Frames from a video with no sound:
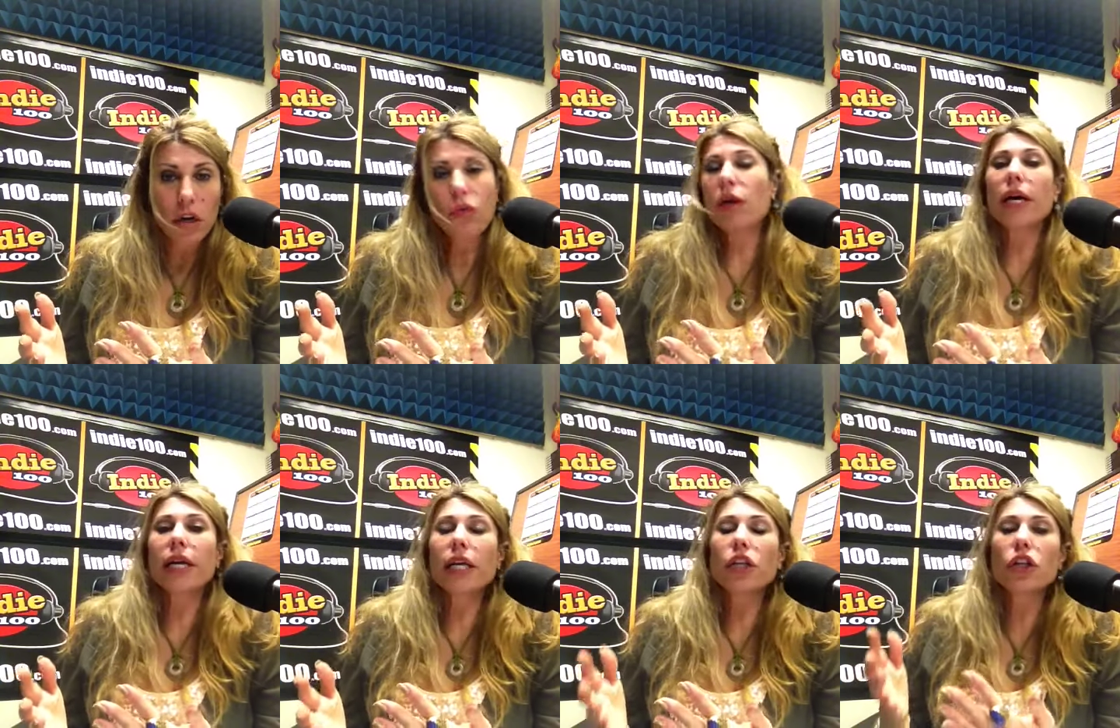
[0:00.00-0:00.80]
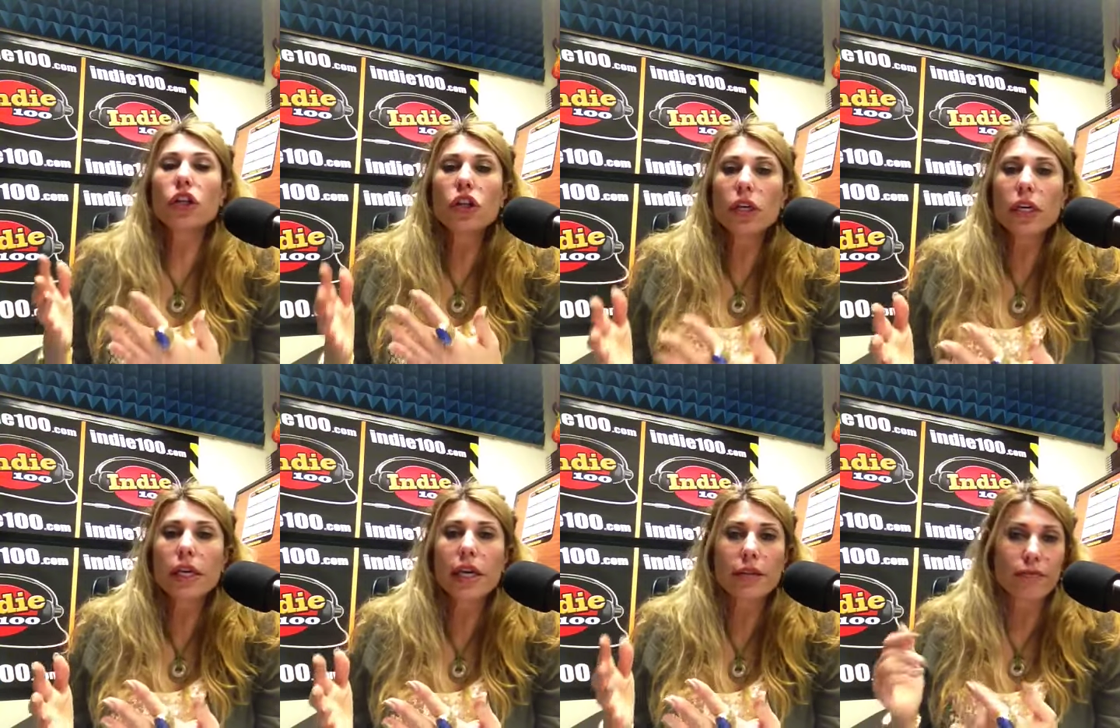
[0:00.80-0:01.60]
Well, honey, look
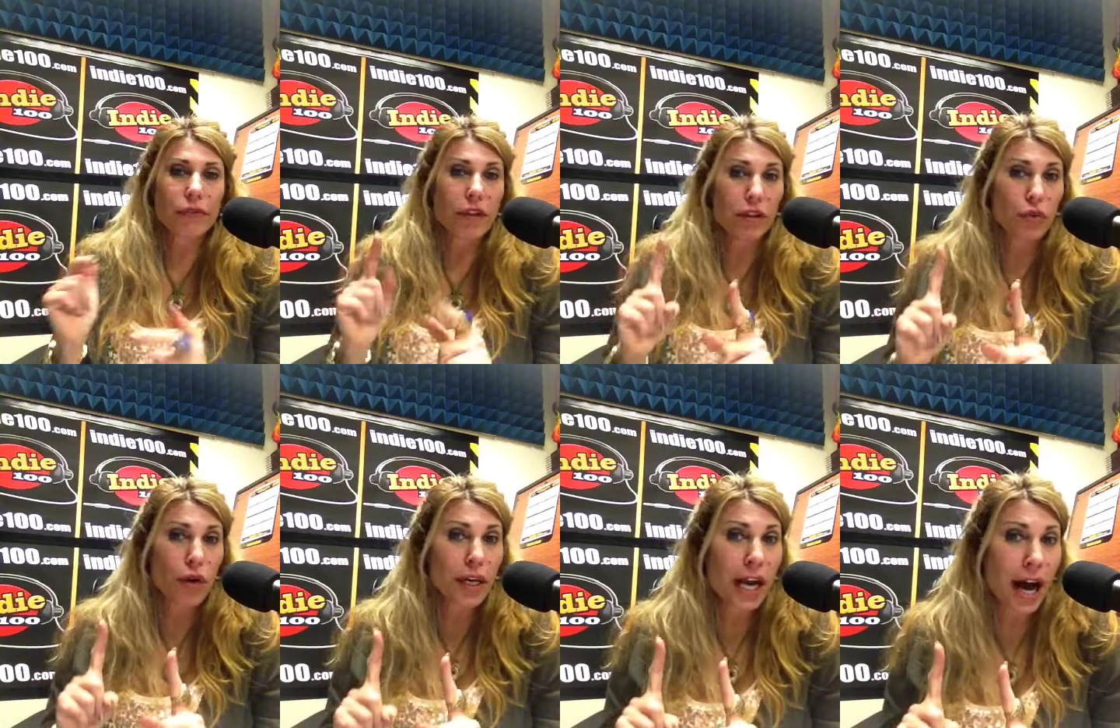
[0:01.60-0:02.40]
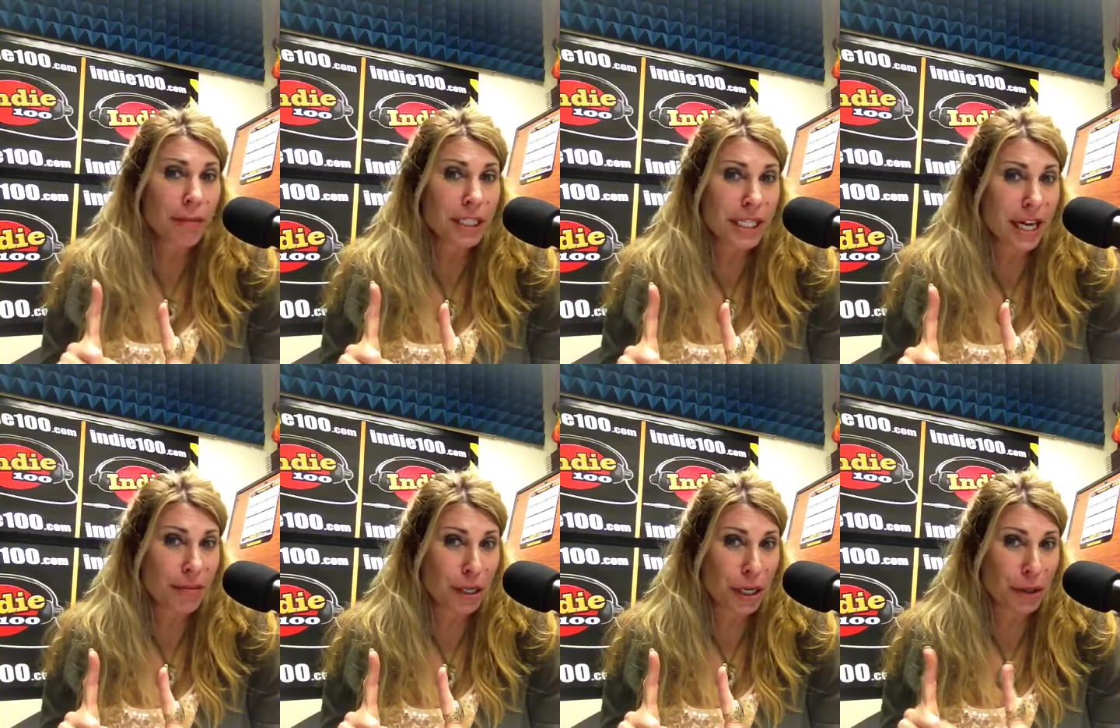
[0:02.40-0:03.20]
at there's one common
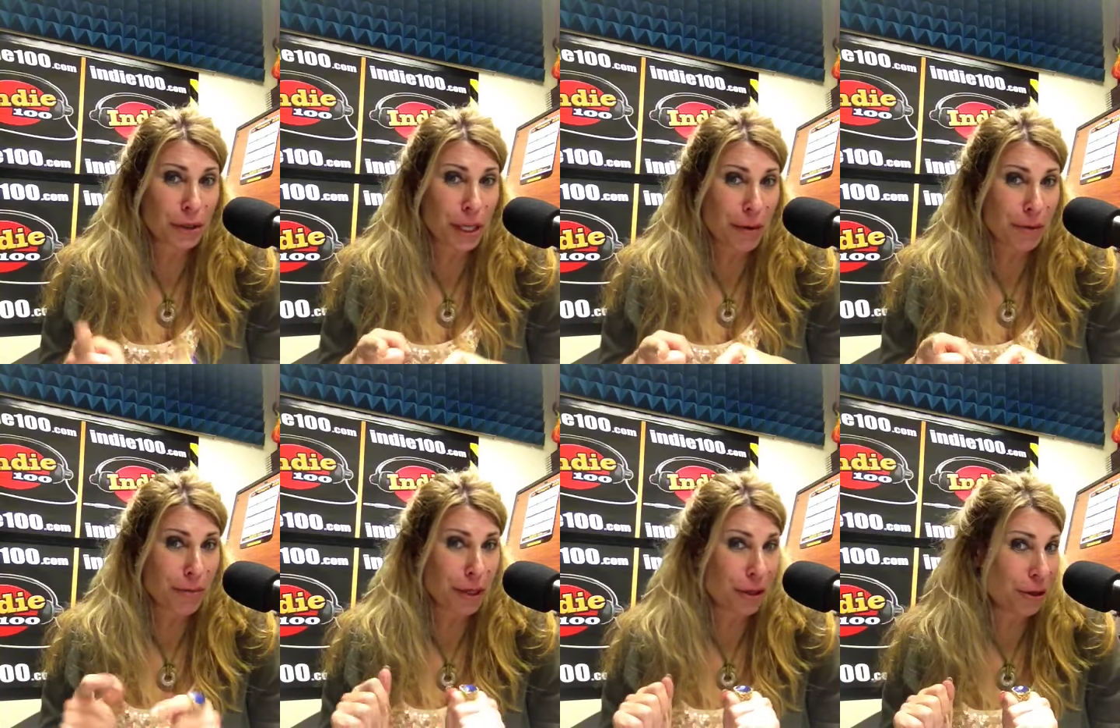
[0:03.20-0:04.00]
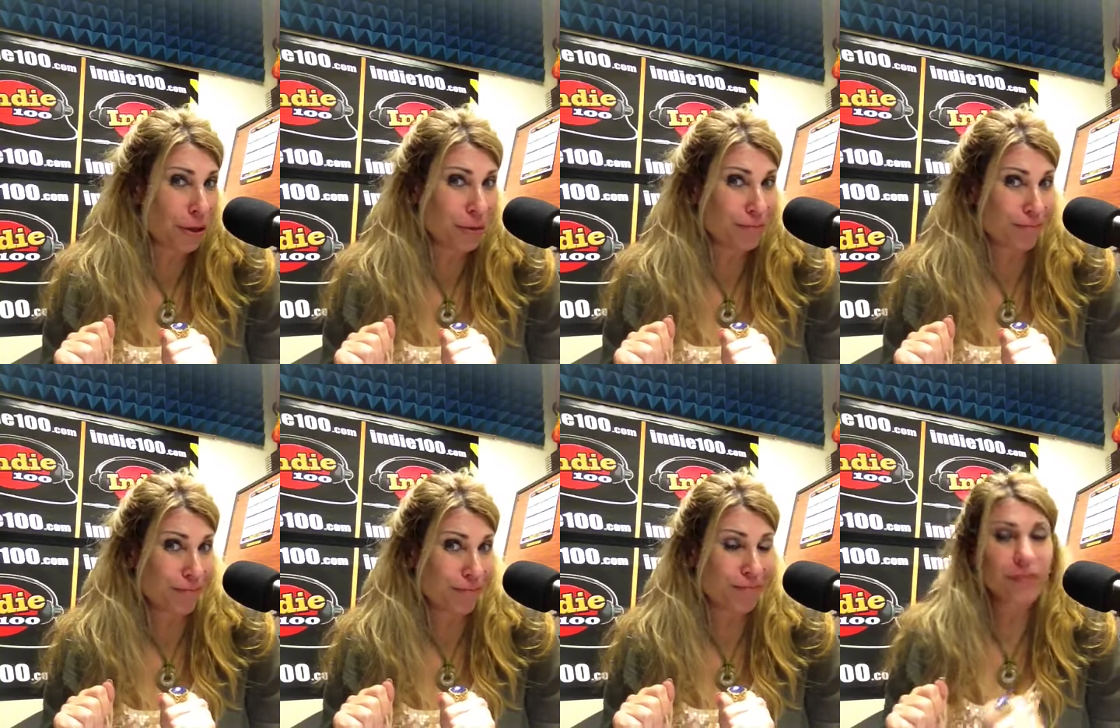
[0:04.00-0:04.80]
denominator, and that would be you.
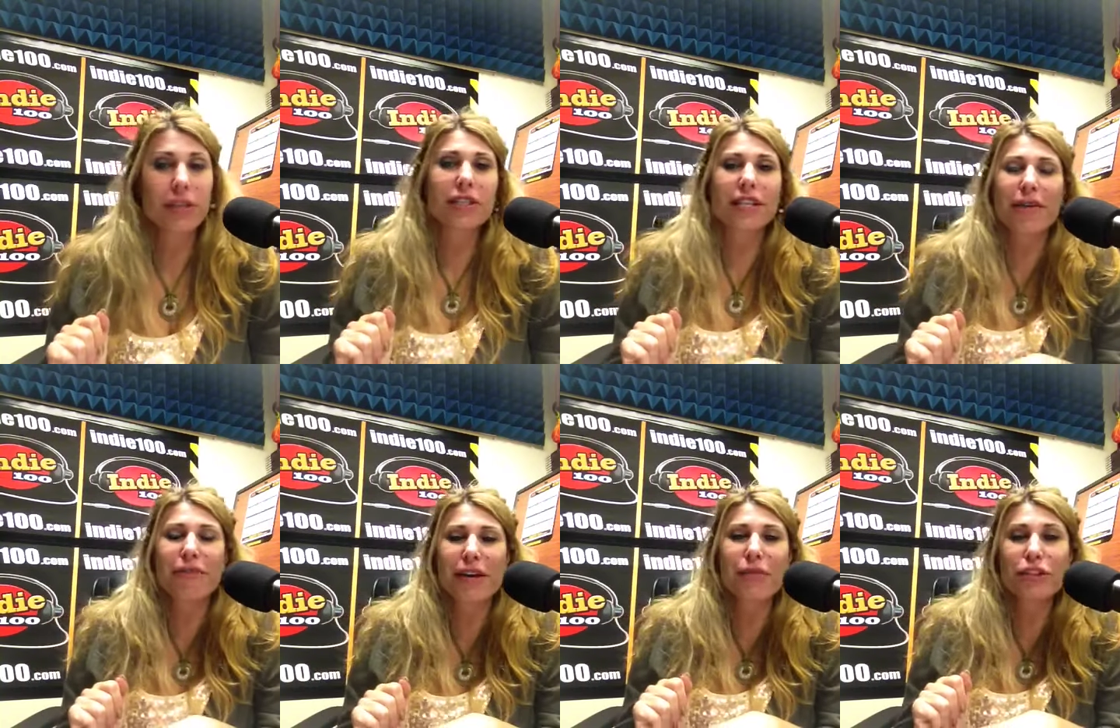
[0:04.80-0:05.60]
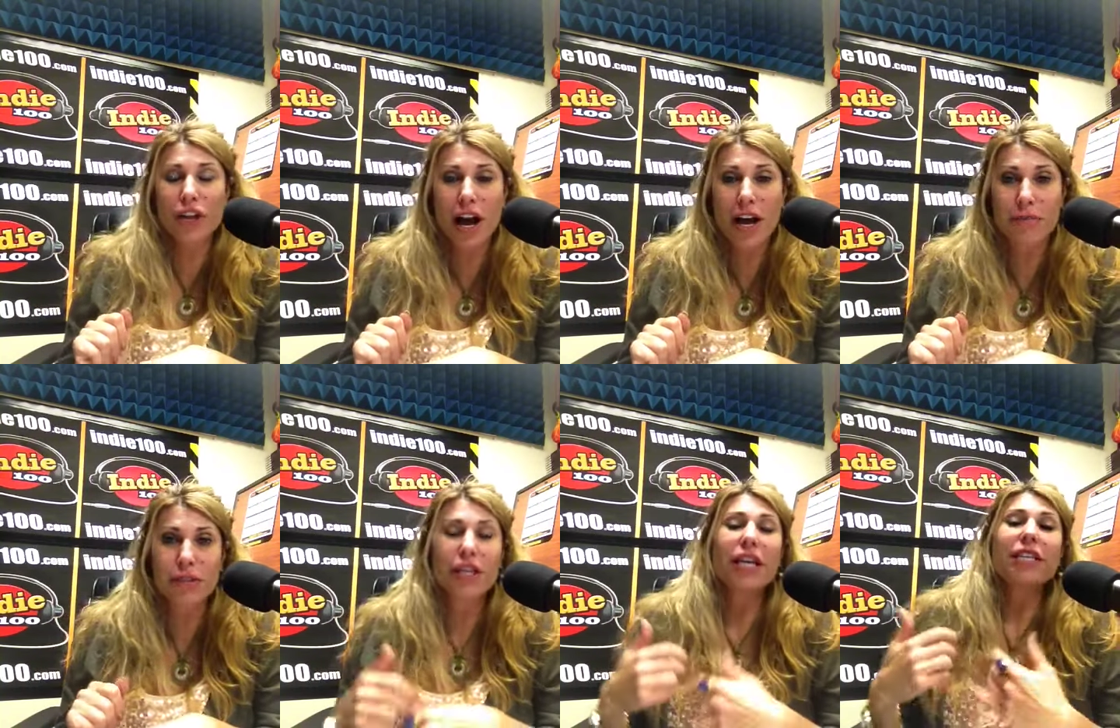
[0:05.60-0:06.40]
Mm-hmm. Same thing with
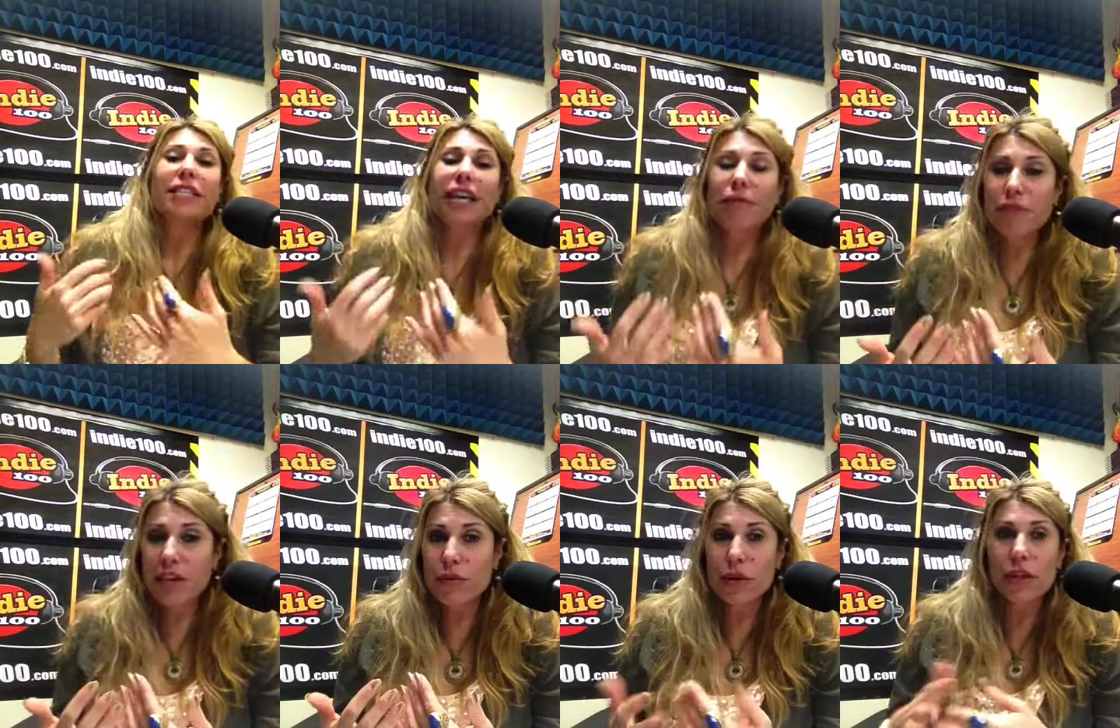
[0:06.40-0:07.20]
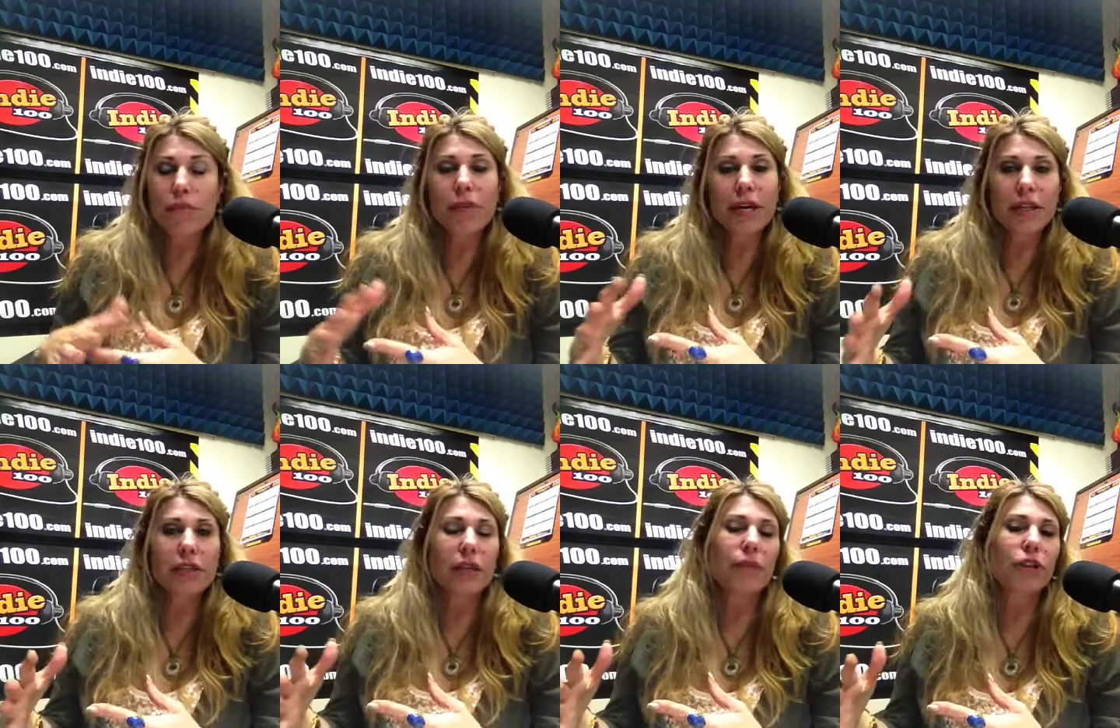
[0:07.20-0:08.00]
jobs. Same thing with pick the
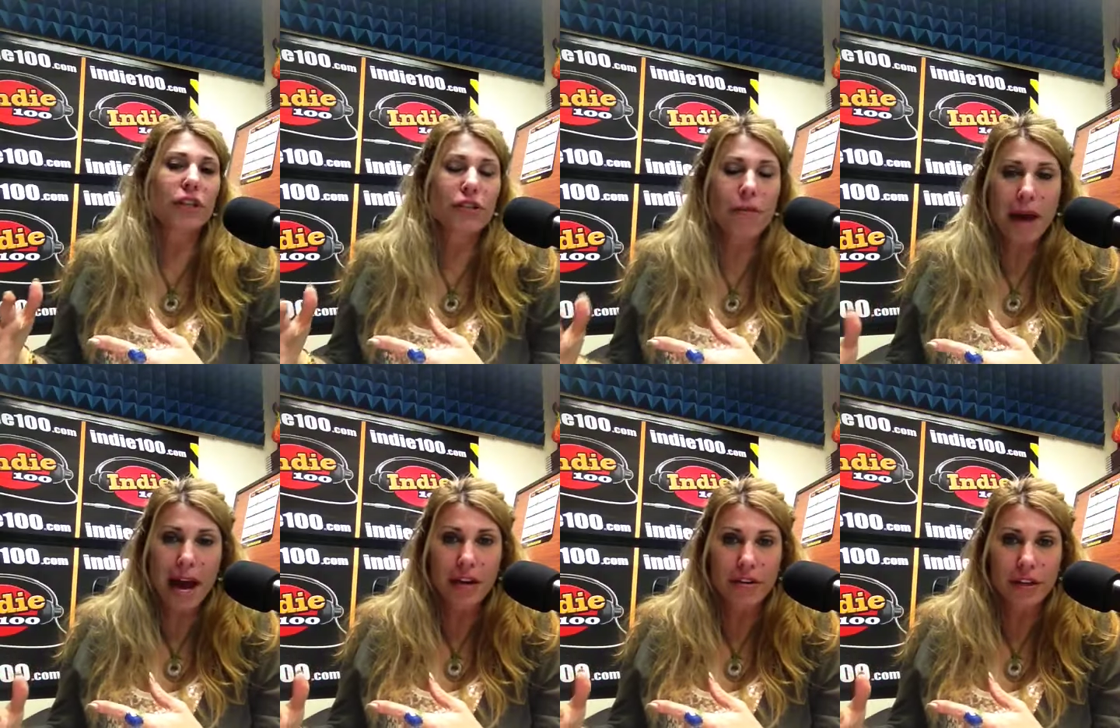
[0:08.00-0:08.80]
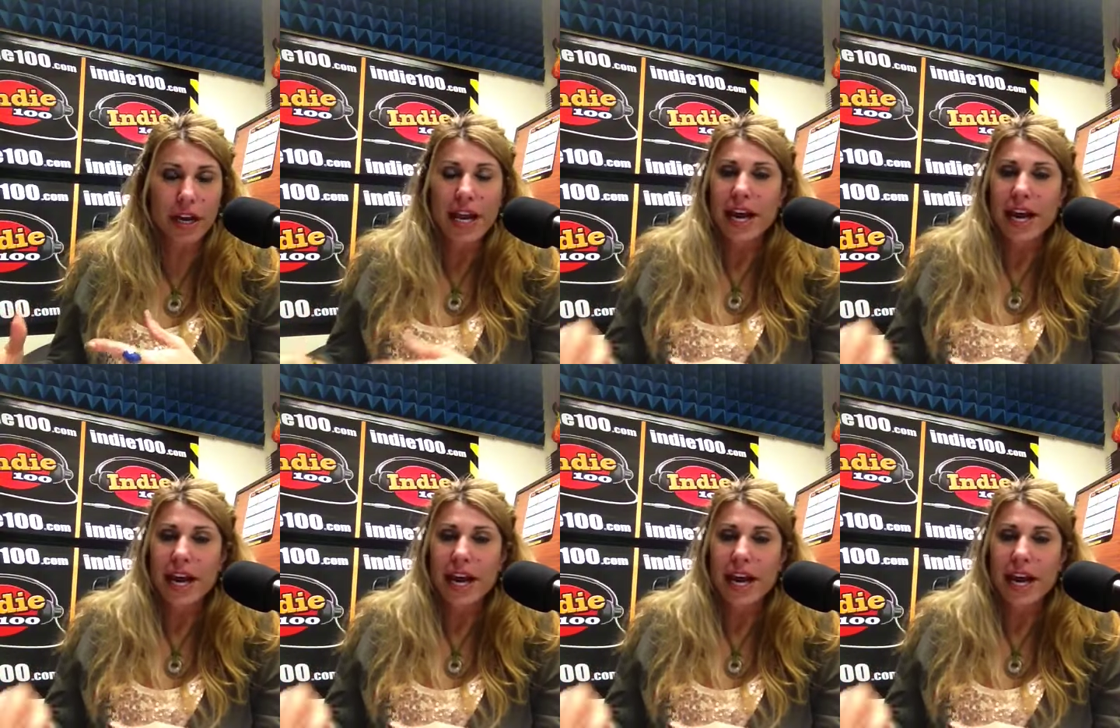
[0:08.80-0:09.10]
subject of the pattern.